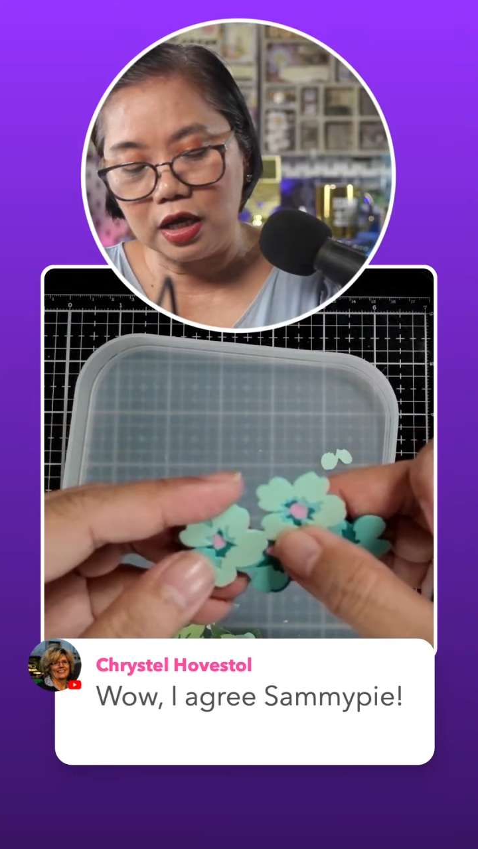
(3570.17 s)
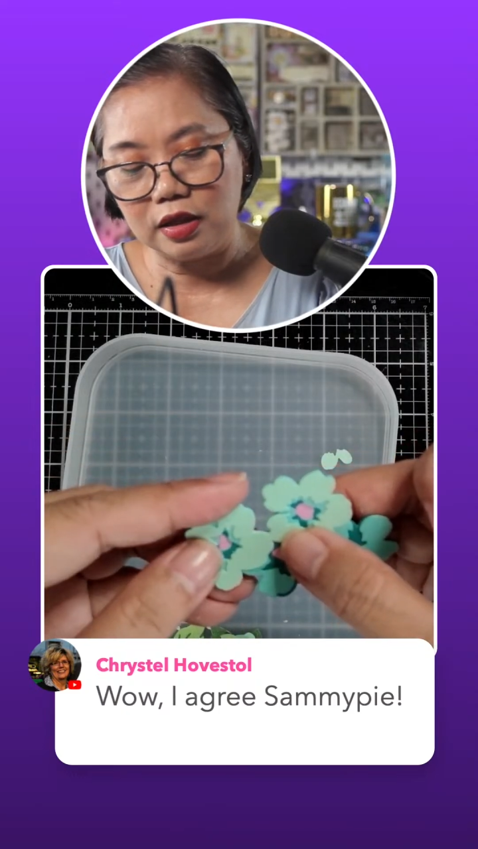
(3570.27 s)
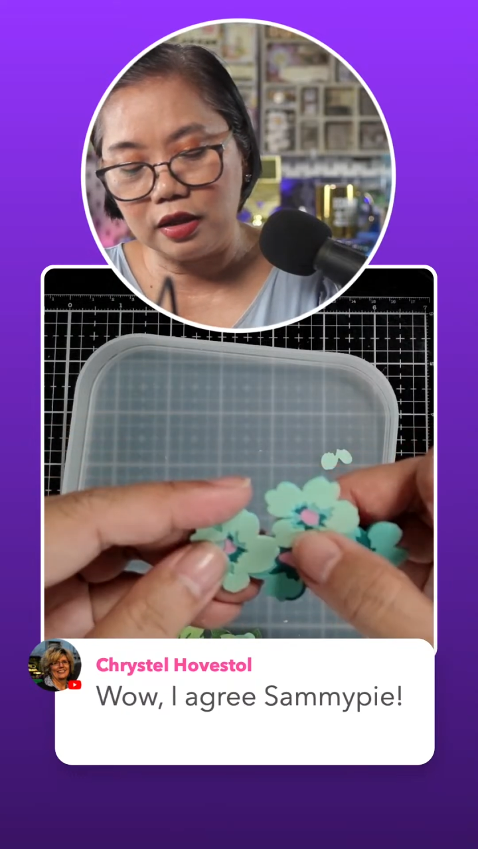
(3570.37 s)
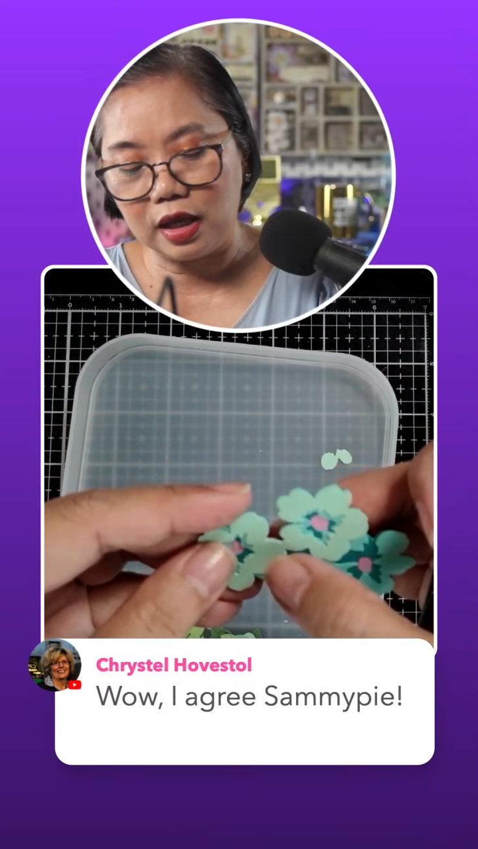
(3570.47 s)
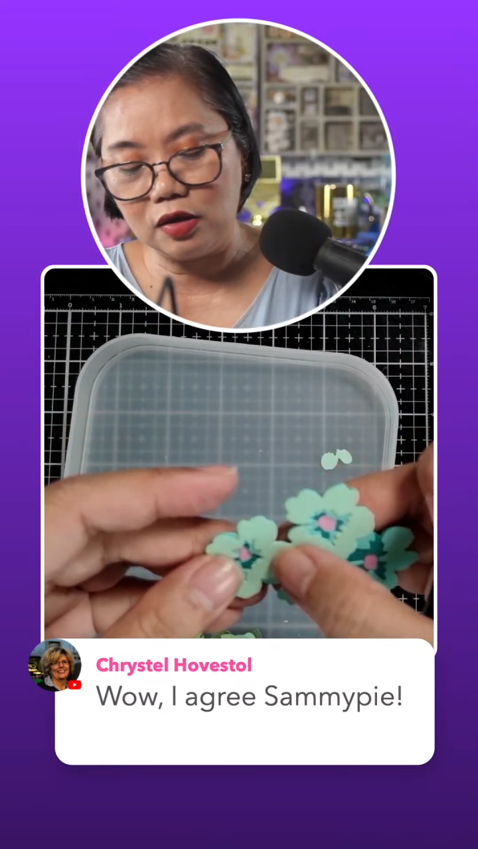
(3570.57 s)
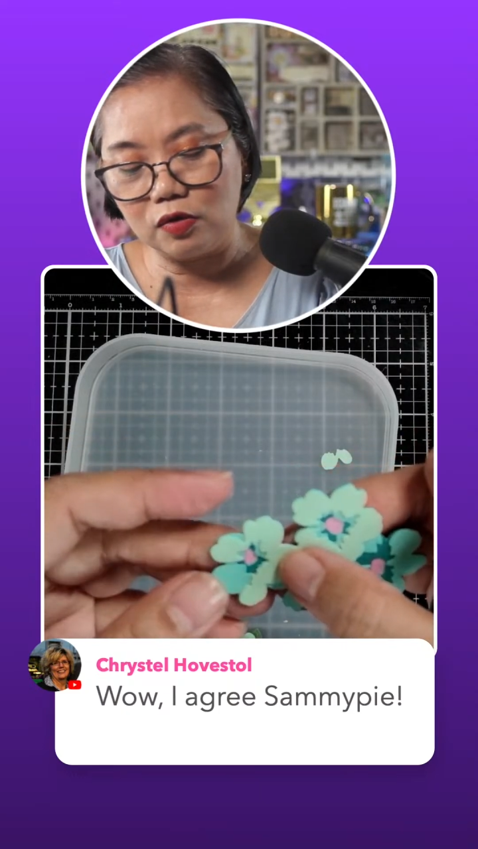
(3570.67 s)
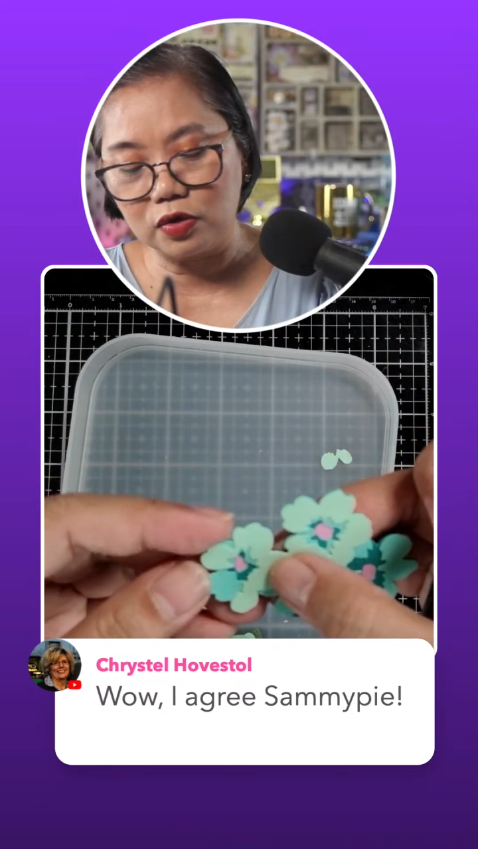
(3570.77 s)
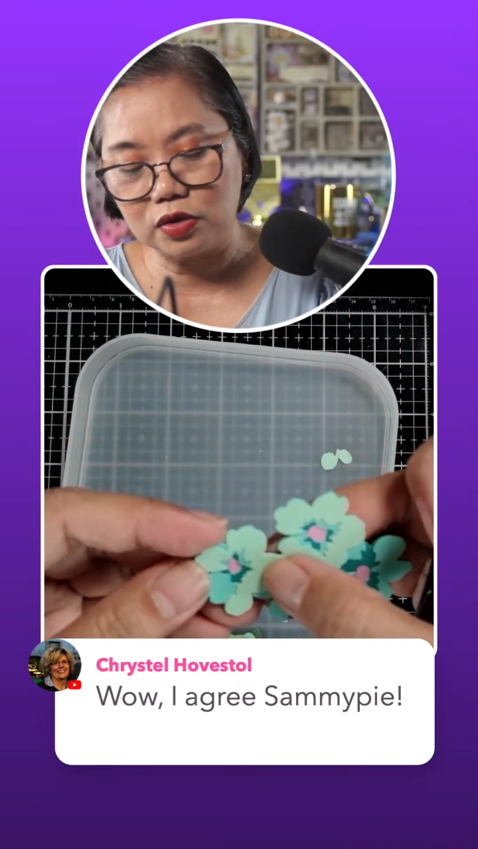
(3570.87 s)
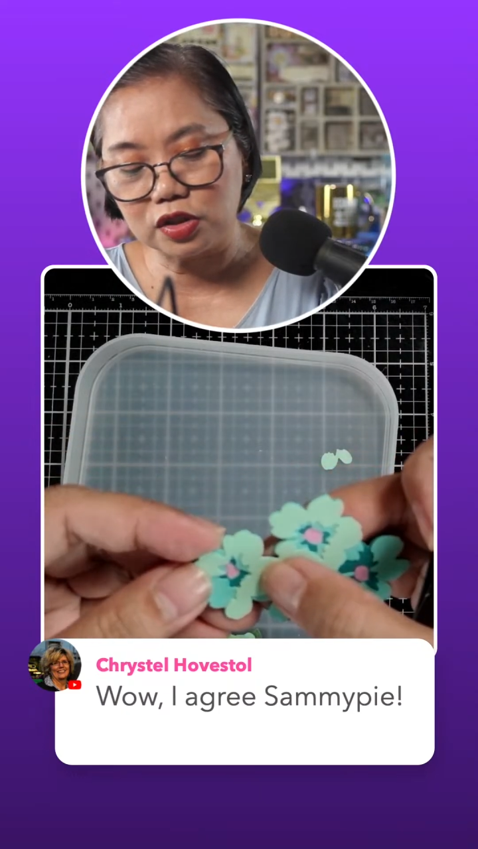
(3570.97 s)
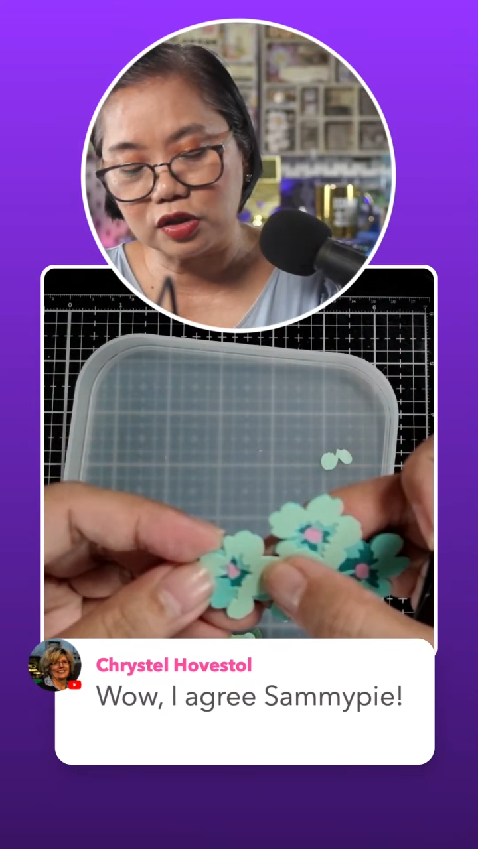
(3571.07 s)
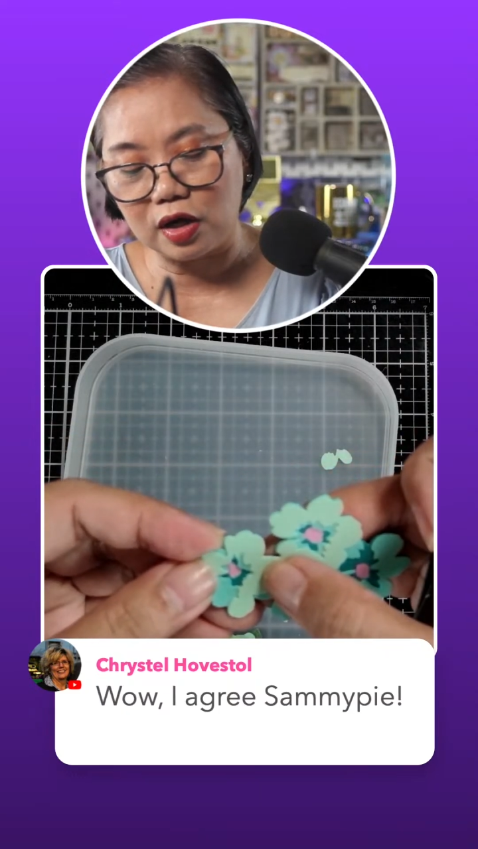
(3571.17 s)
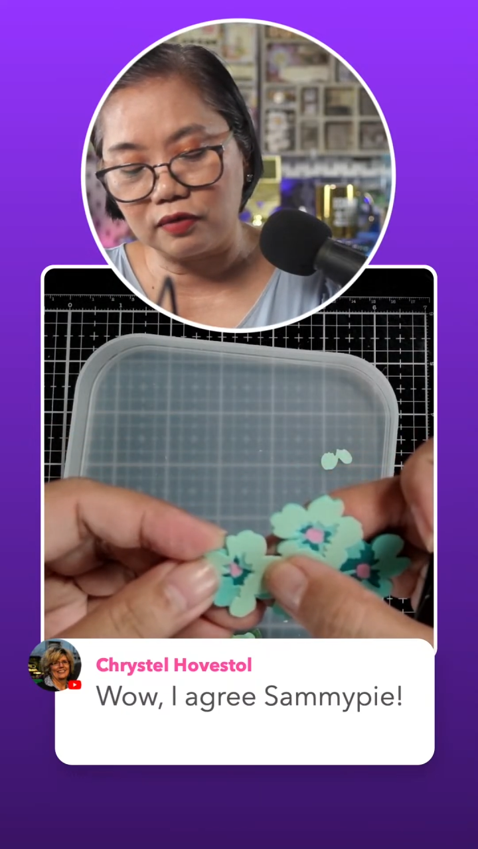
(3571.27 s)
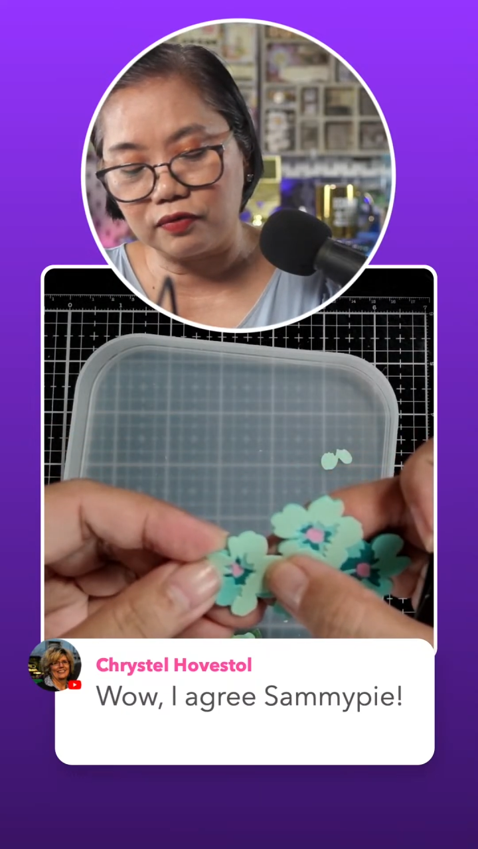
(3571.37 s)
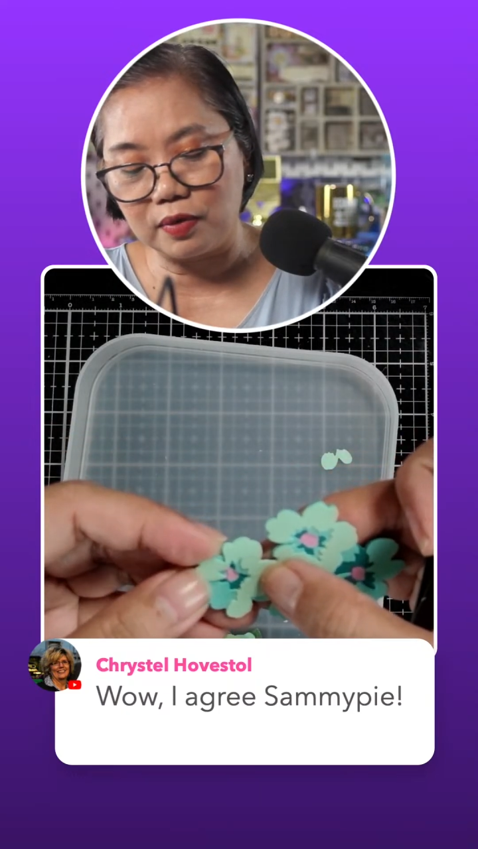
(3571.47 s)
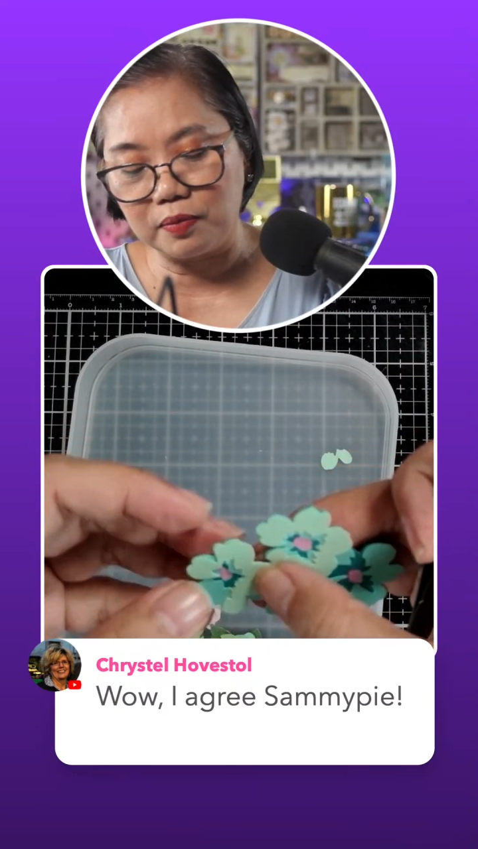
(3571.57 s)
then you could
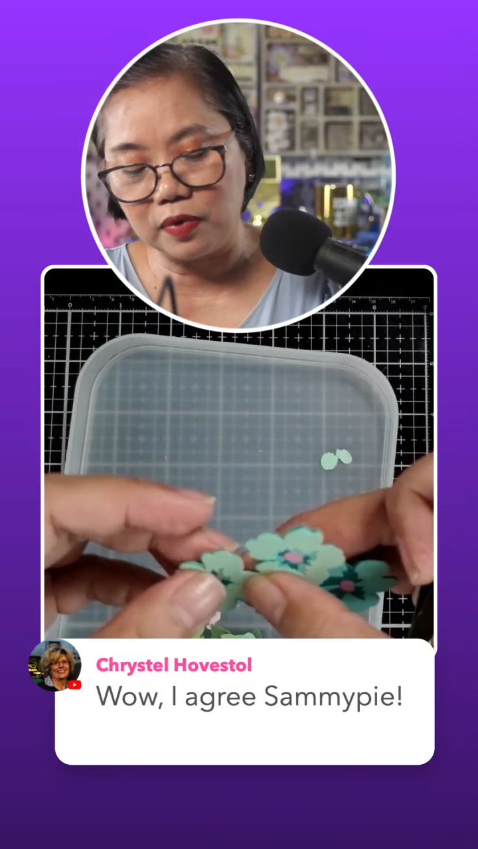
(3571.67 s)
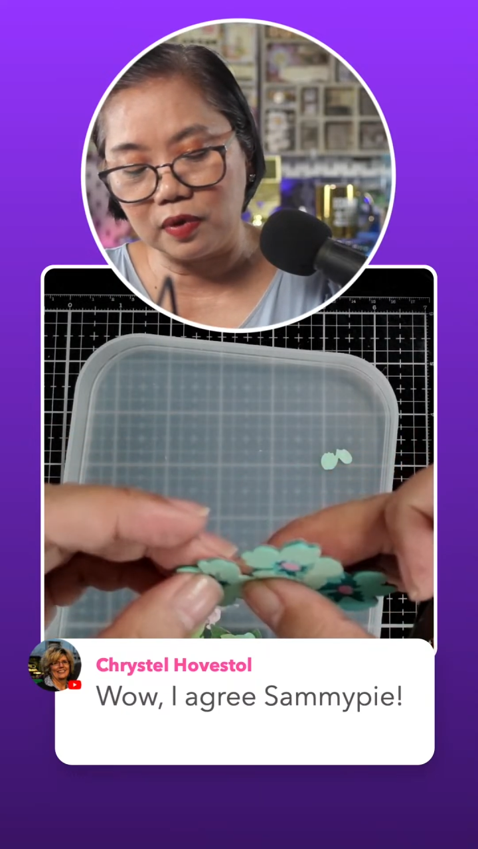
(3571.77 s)
start from,